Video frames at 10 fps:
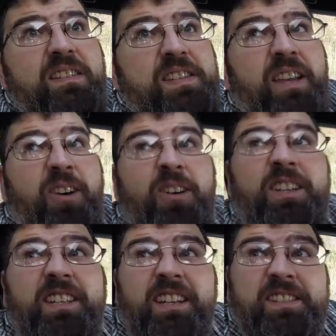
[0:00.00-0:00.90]
Is that all
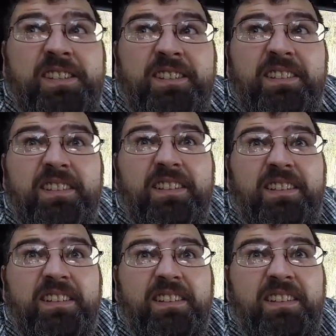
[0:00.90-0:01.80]
it does?
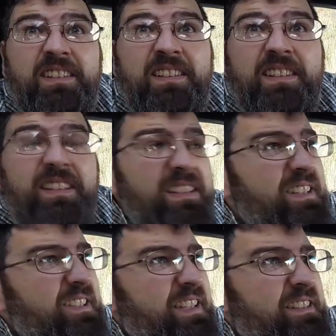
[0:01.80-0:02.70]

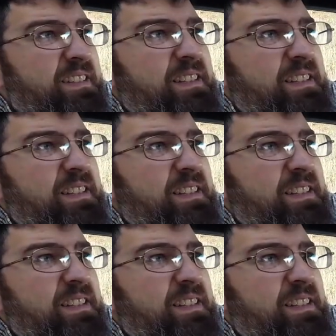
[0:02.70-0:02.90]
Okay.